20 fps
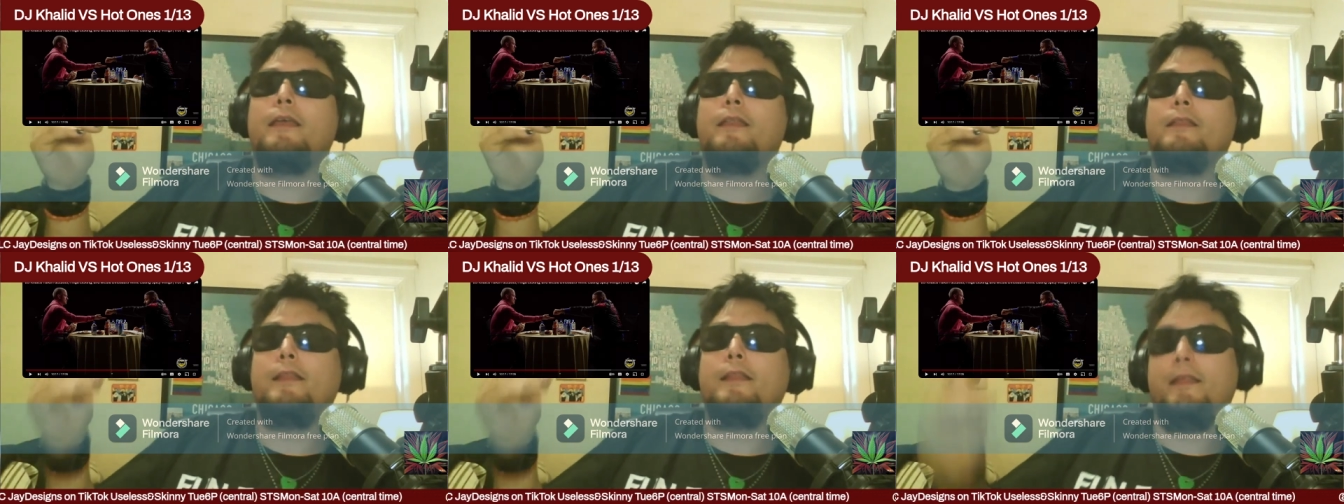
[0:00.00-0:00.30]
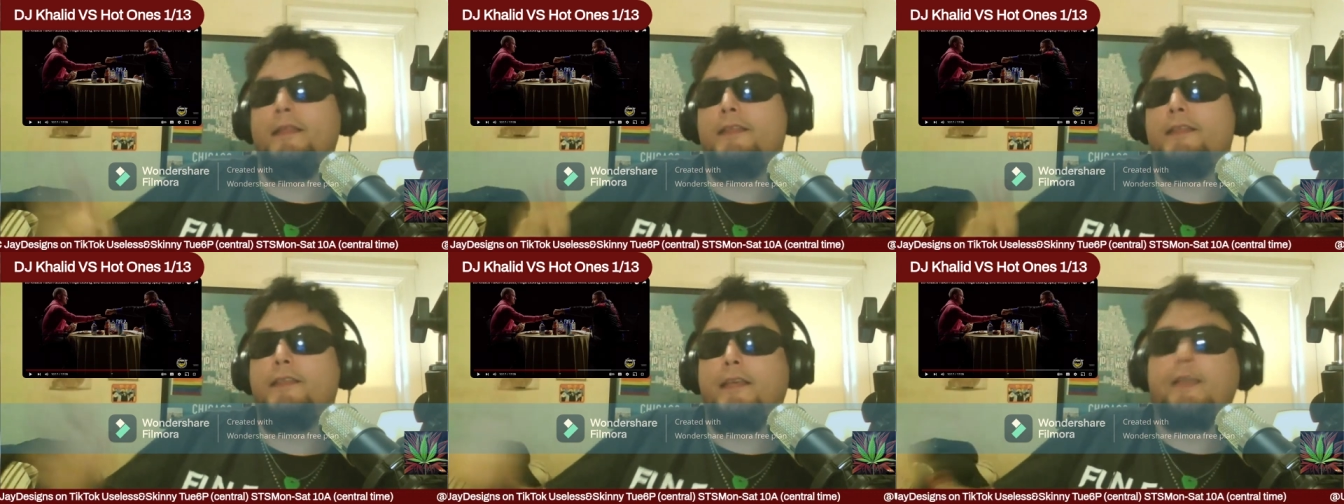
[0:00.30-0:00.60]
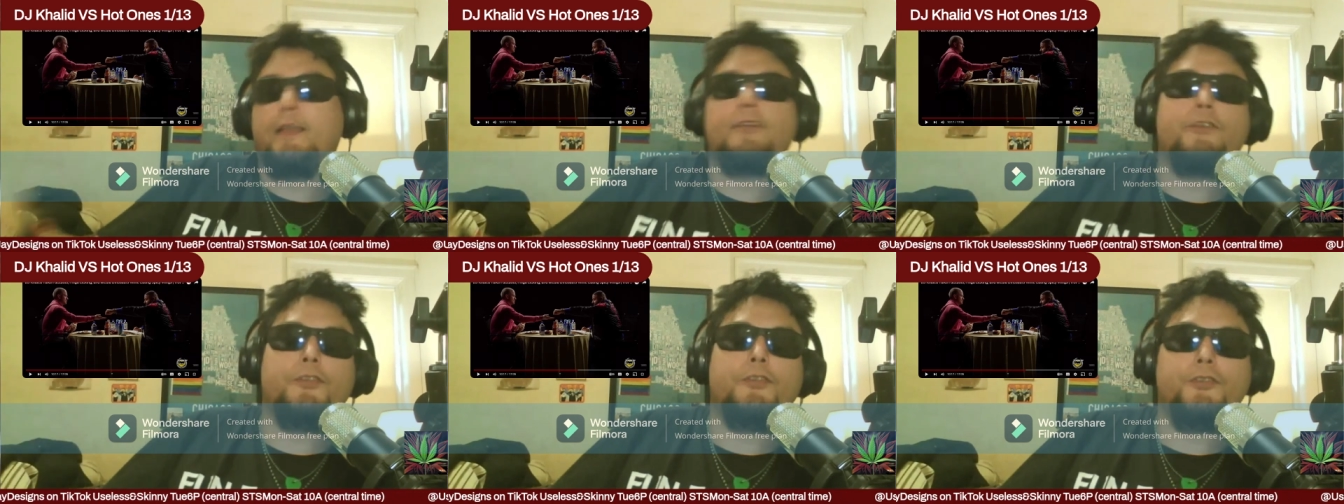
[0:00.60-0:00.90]
and it's
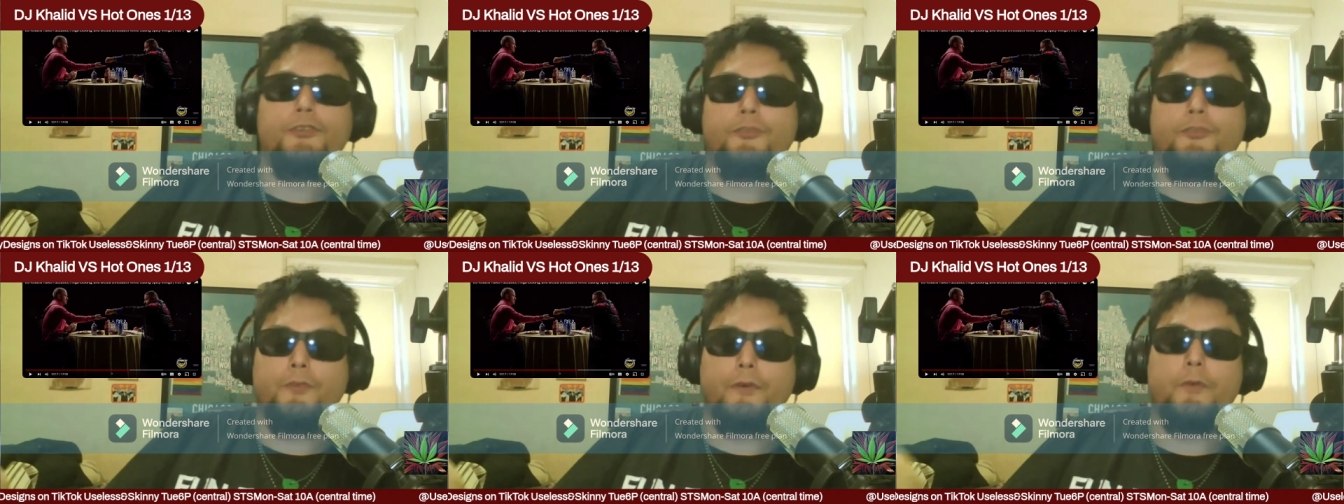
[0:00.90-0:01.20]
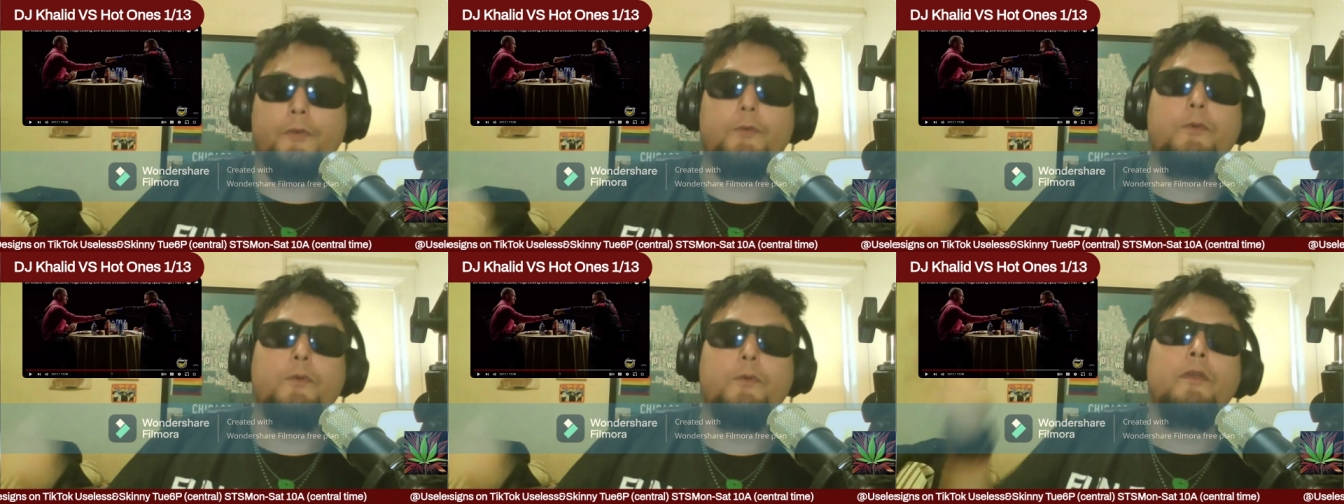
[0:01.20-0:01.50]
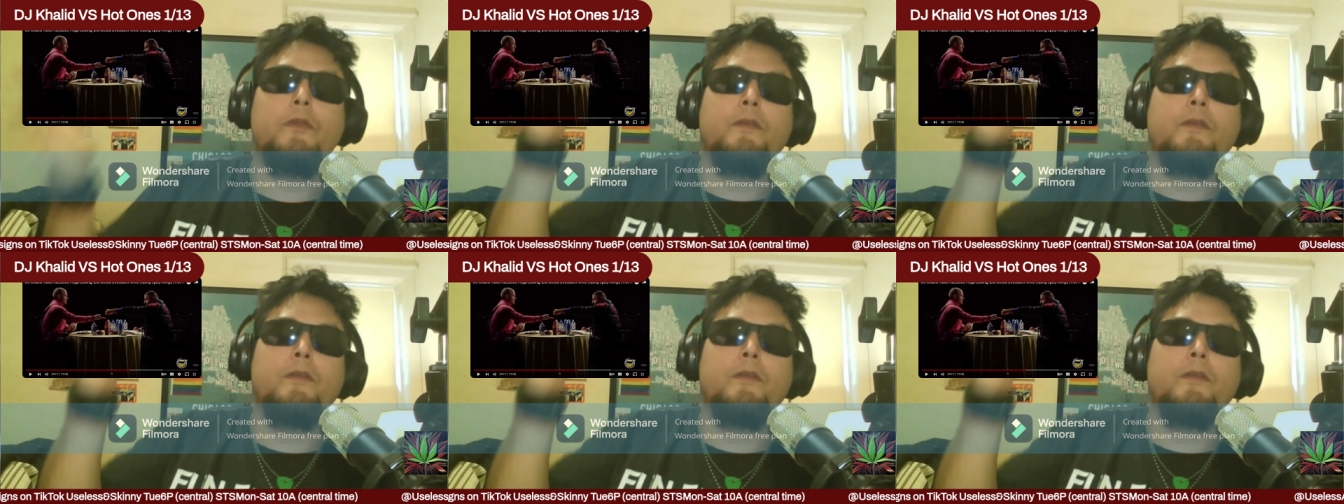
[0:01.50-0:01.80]
actually true.
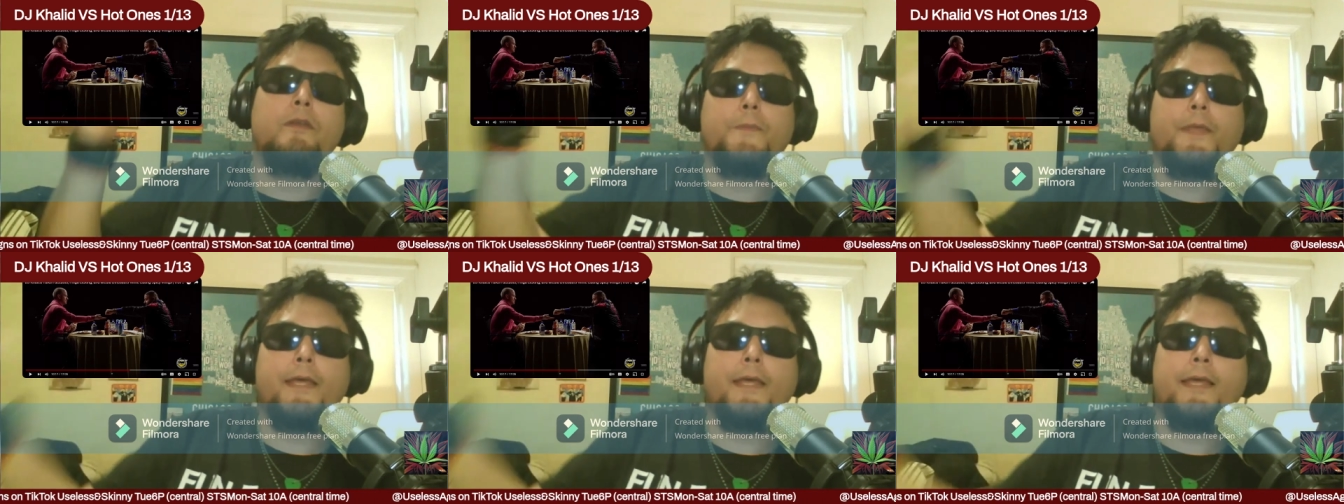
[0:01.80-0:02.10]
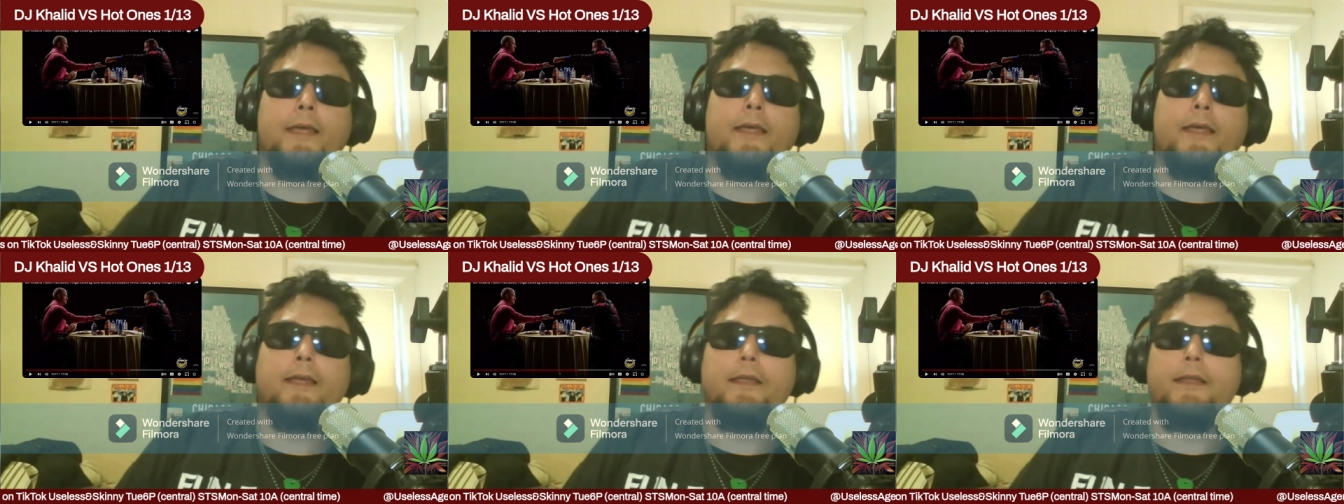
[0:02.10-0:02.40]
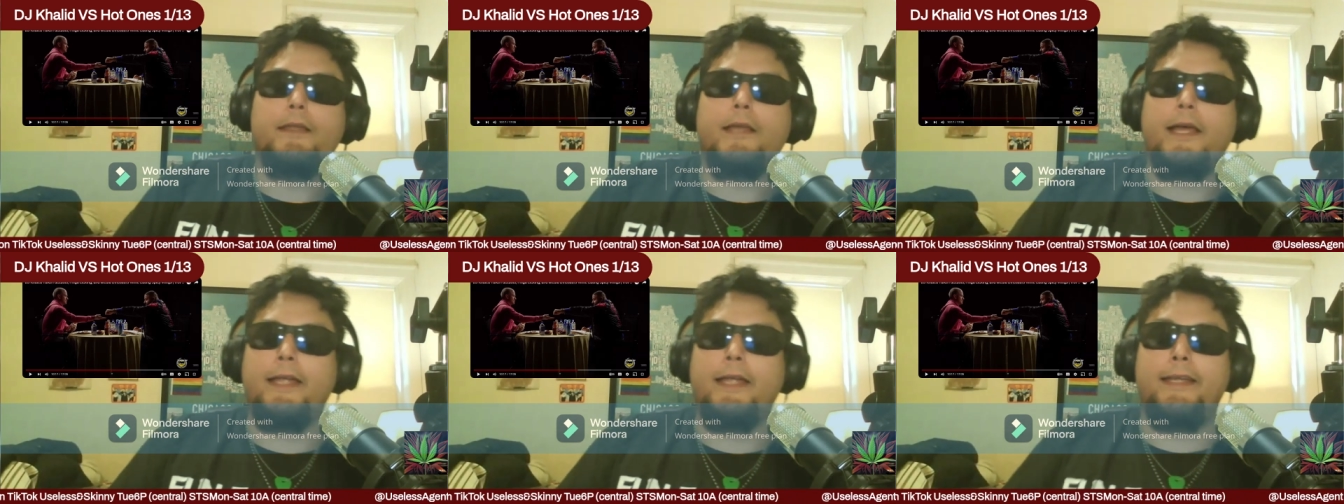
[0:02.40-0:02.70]
And I